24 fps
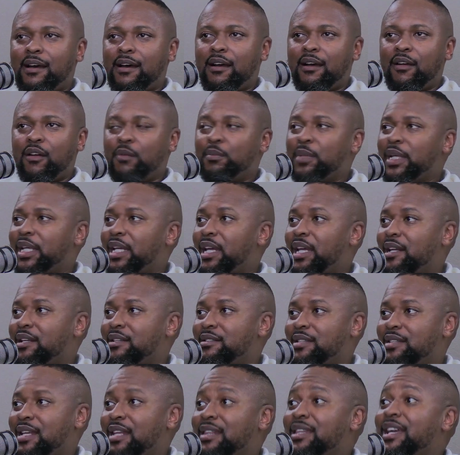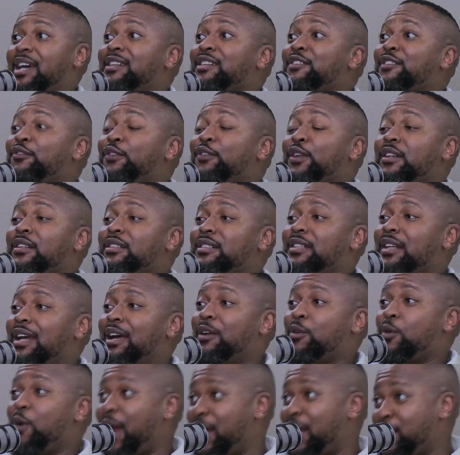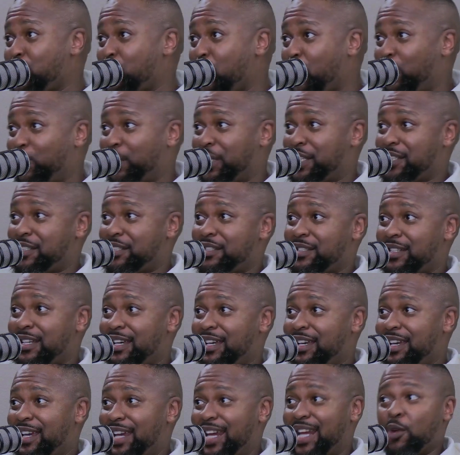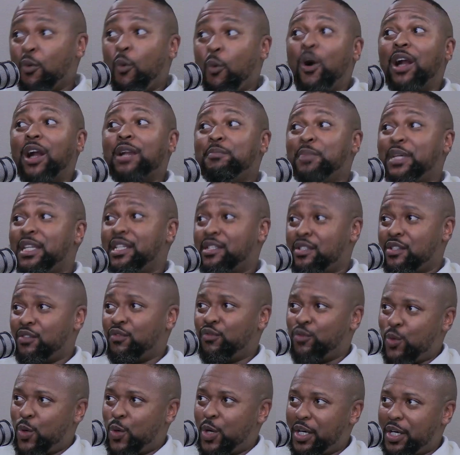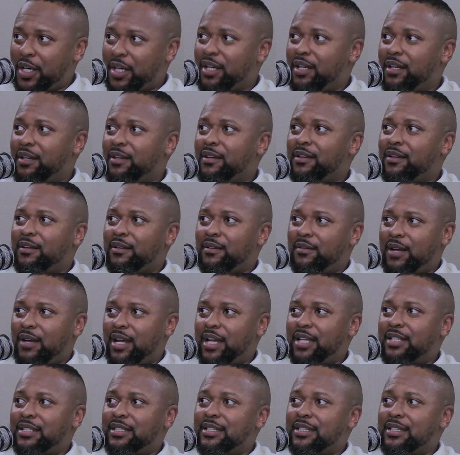complicated is that there are different rights holders in one piece of work, right?